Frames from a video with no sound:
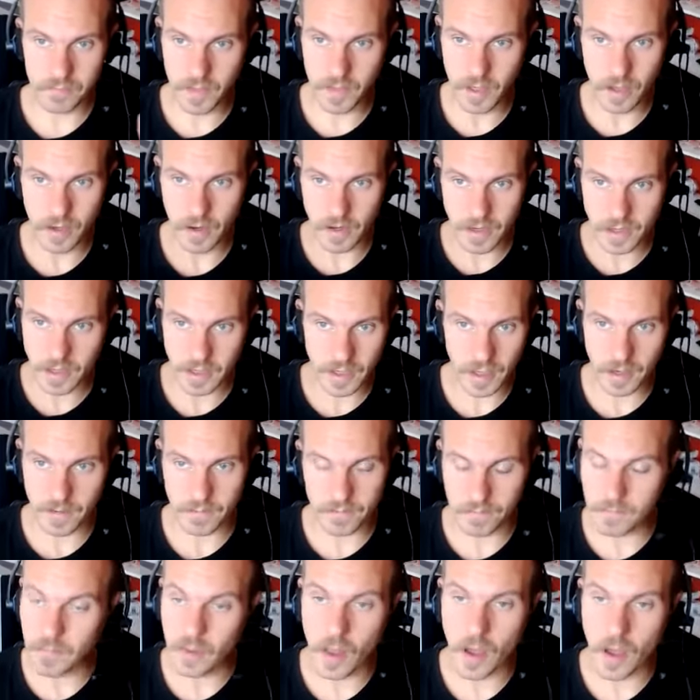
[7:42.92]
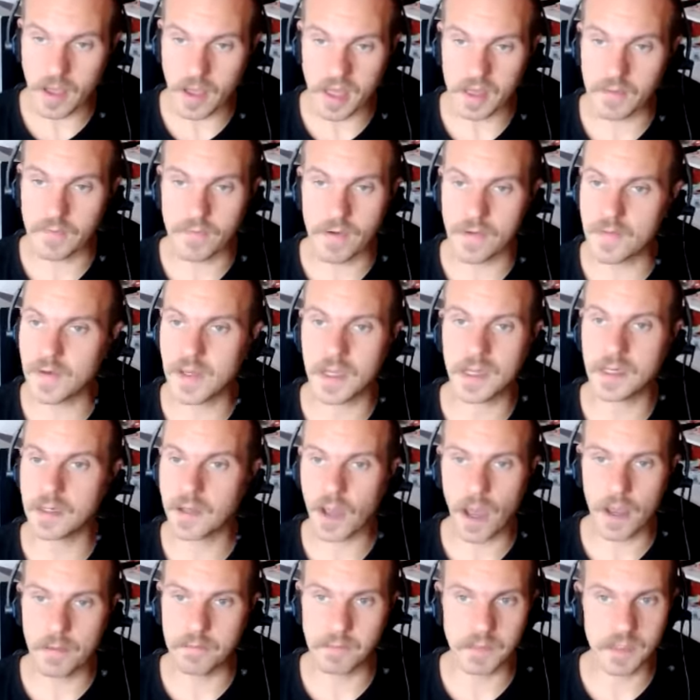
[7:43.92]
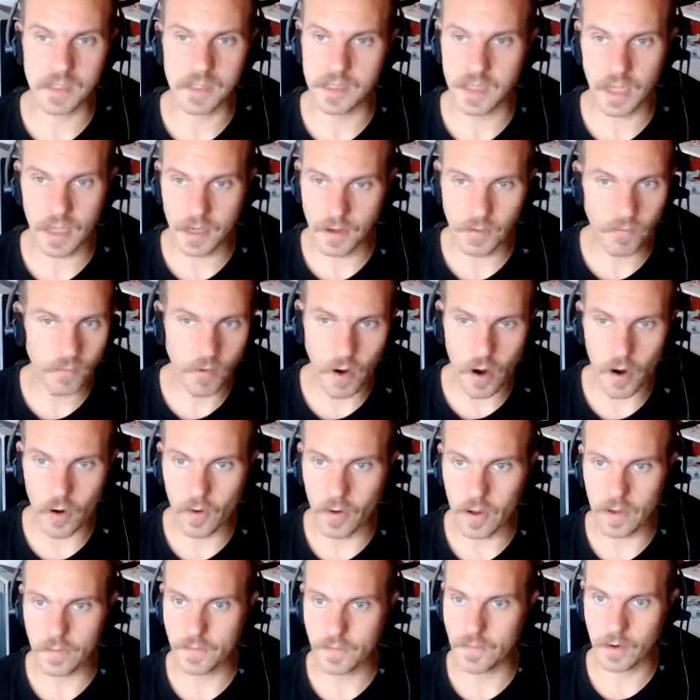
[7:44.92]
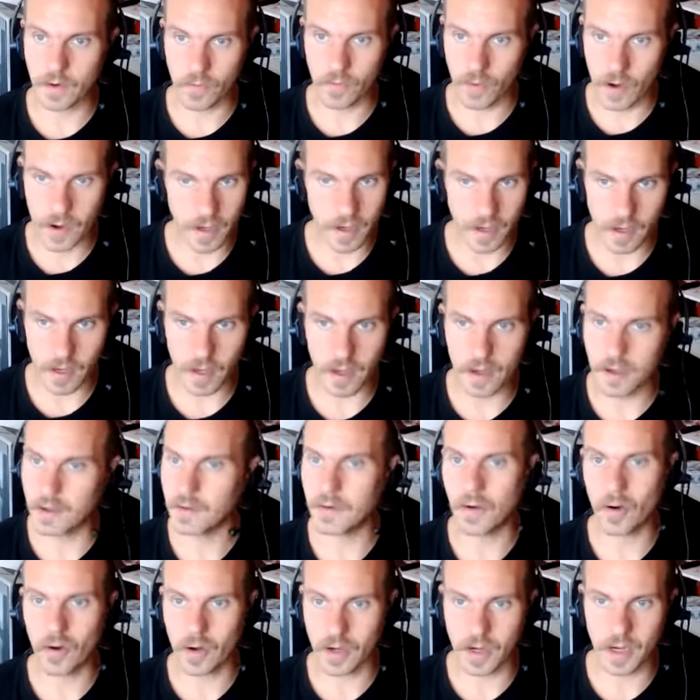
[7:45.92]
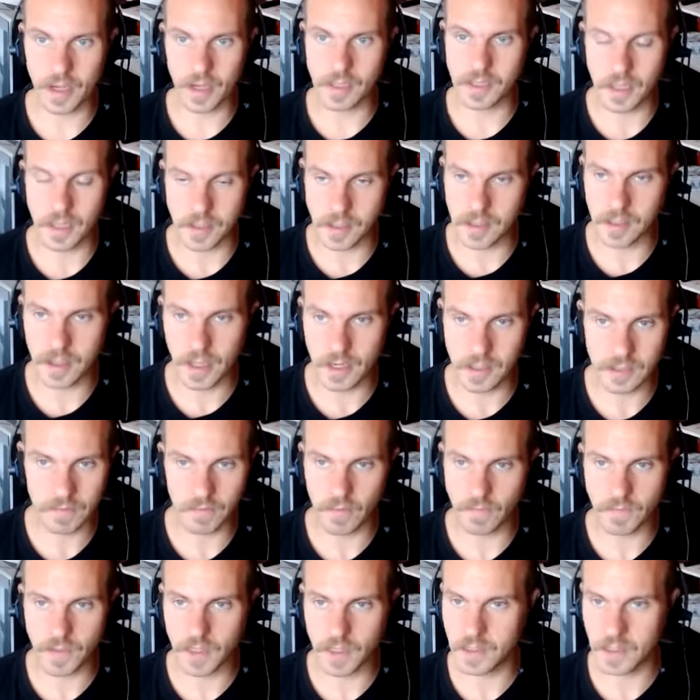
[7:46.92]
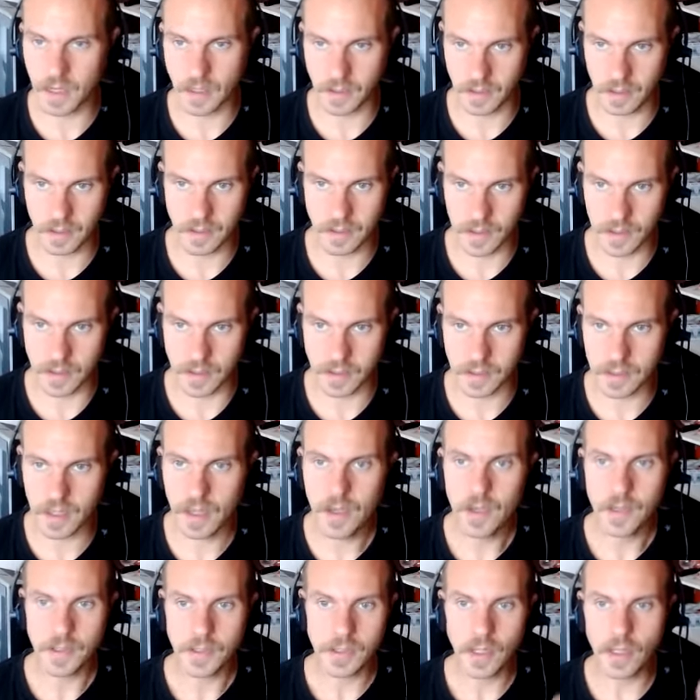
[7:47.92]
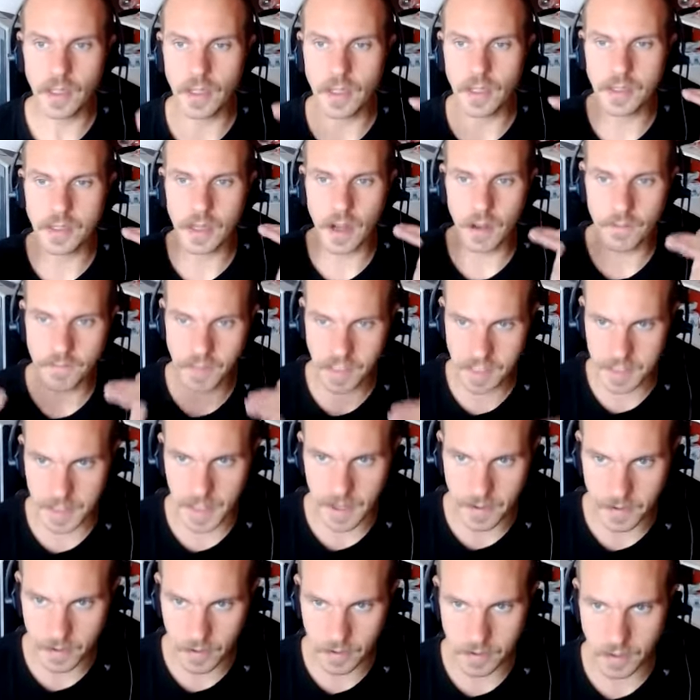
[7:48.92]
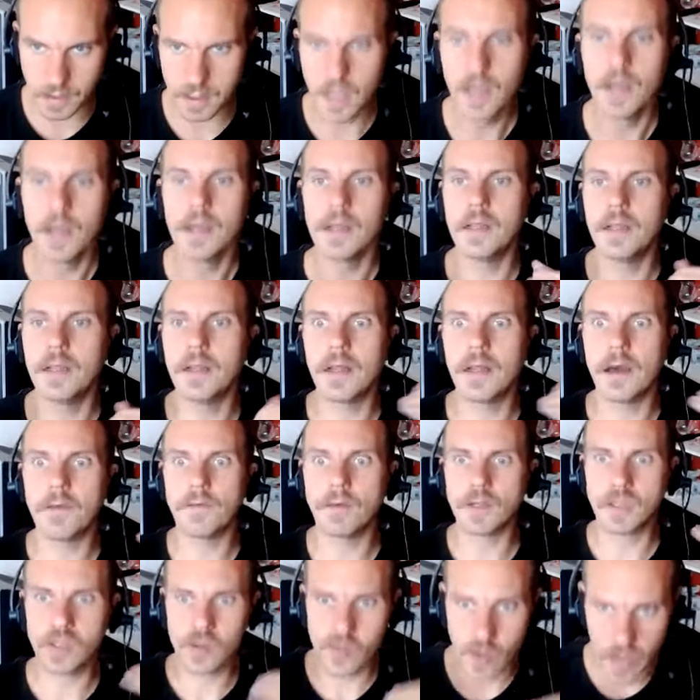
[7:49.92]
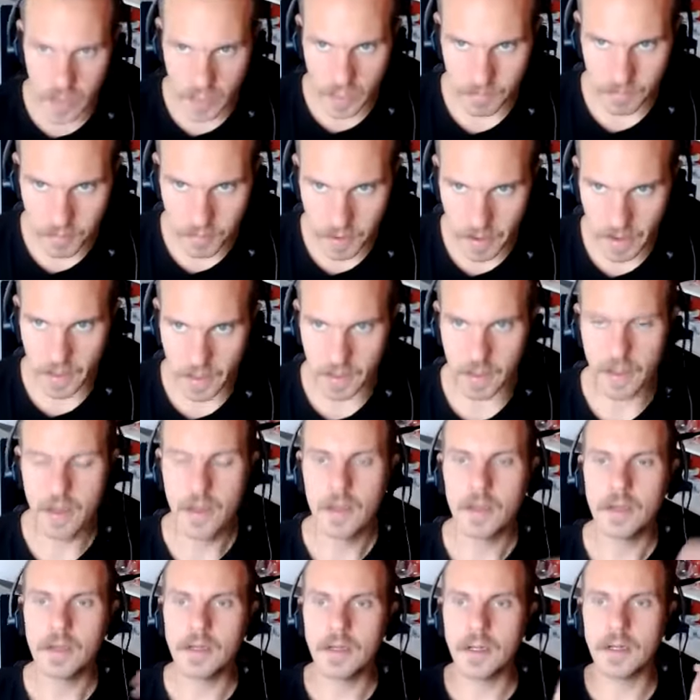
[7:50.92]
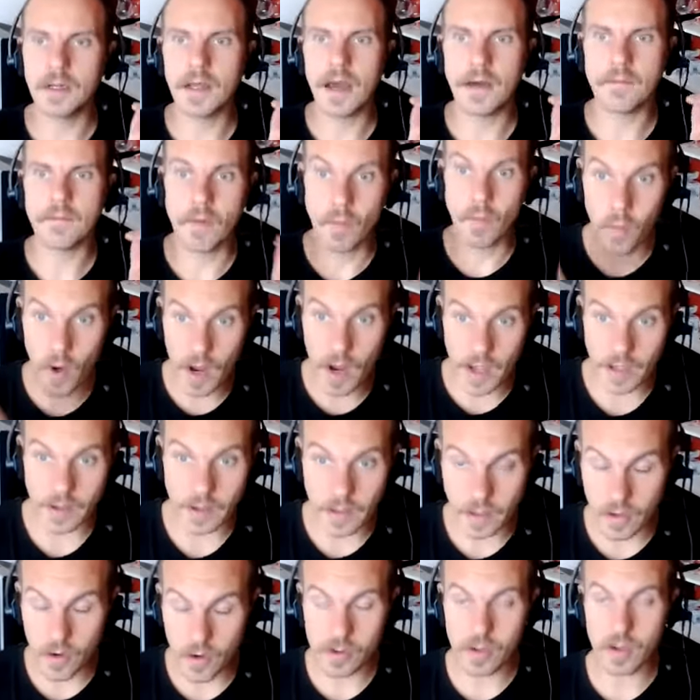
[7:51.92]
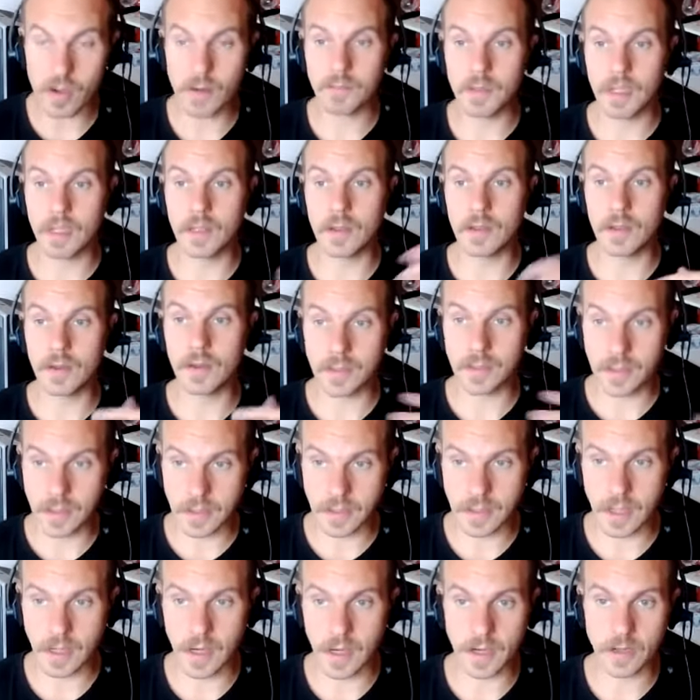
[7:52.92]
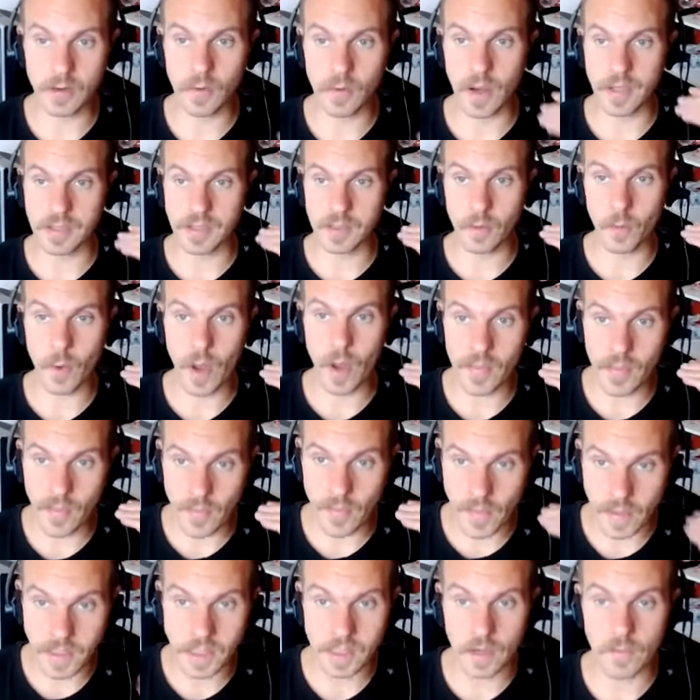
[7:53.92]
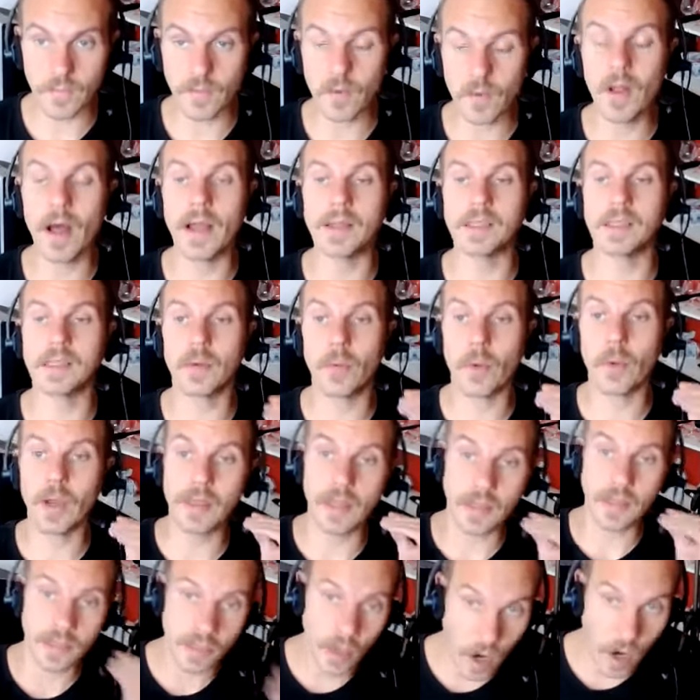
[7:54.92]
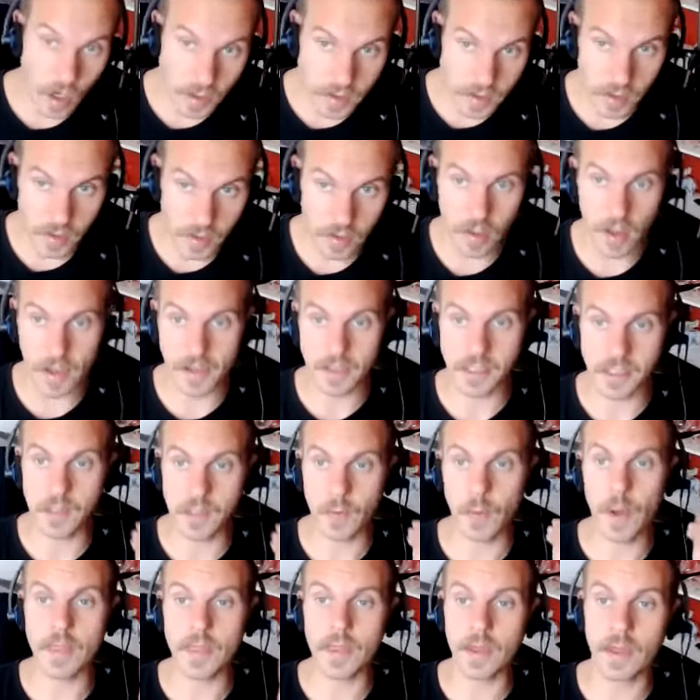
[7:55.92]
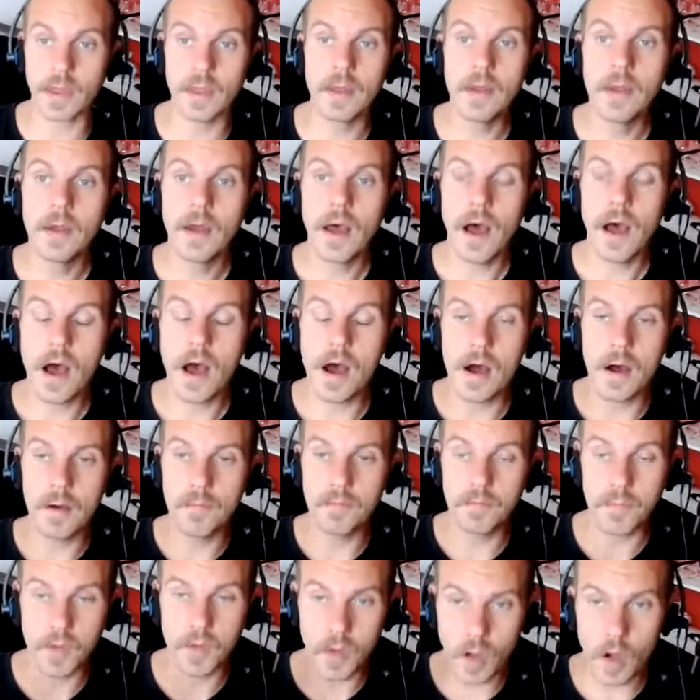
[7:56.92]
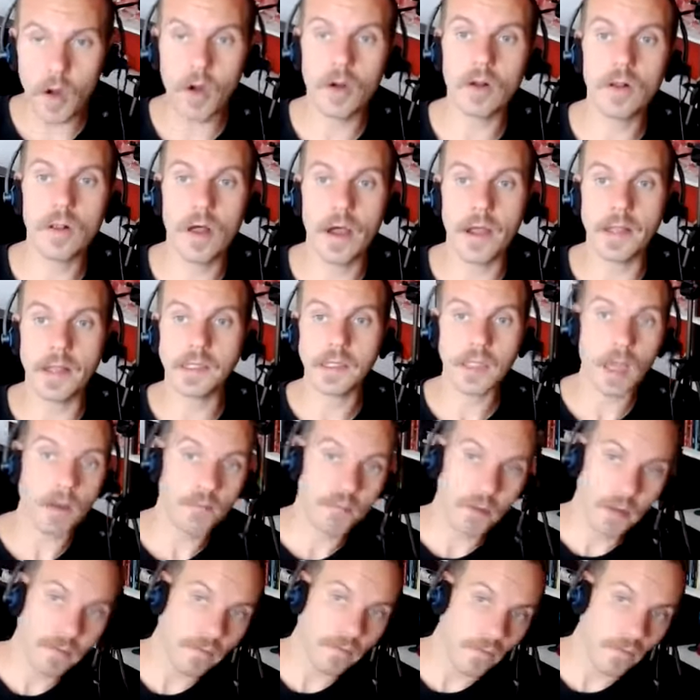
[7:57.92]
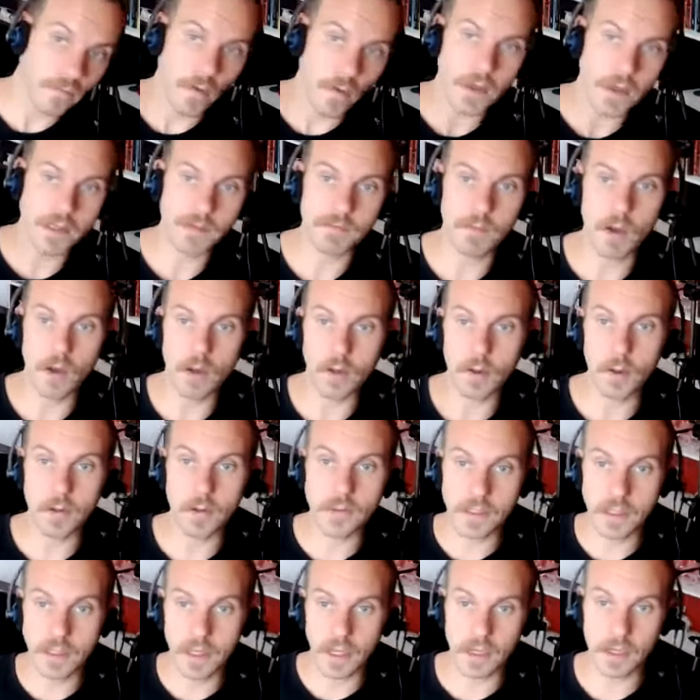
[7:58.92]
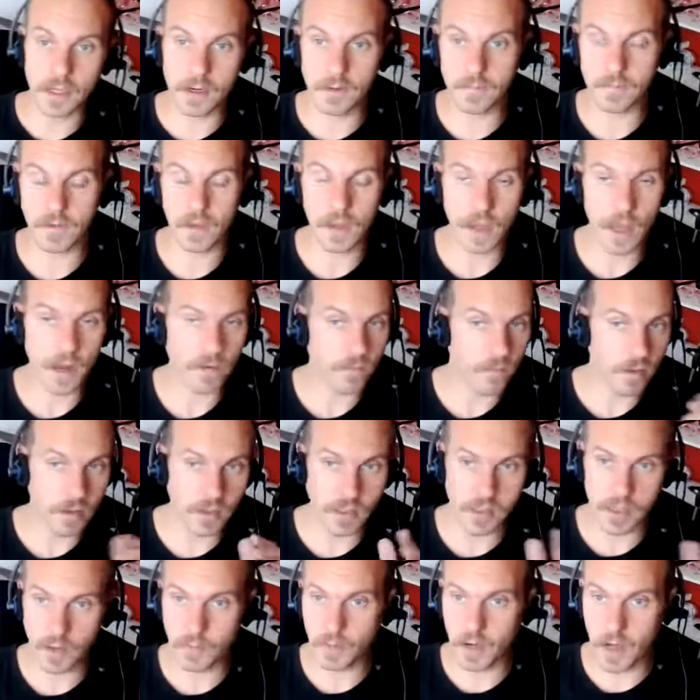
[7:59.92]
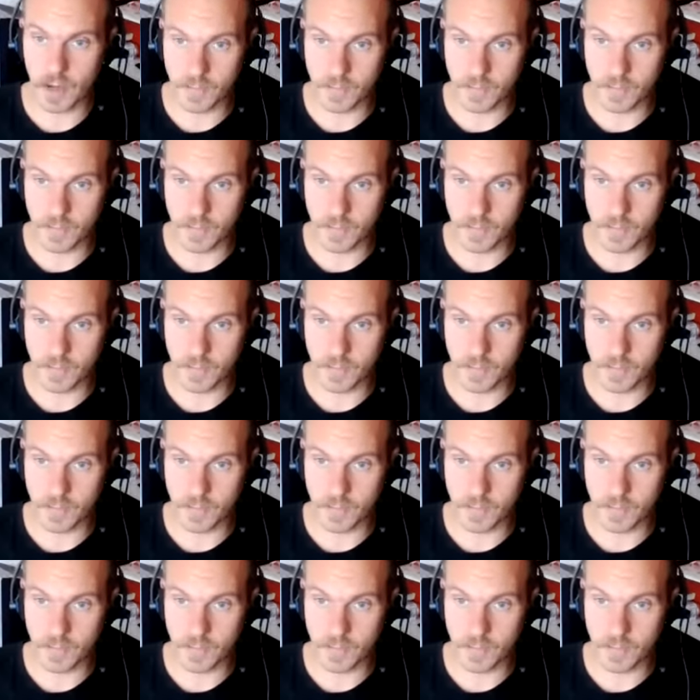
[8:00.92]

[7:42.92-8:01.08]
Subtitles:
You're not going to get lucky 15 times in a row if you're growing an organization that has 15 technicians. So you need to have standards. You need to have a training plan. You need to have a way that your company uses ConnectWise, the way that they serve clients, the way they talk to clients, the way they call clients up, leave a voicemail, close the ticket if you can't reach someone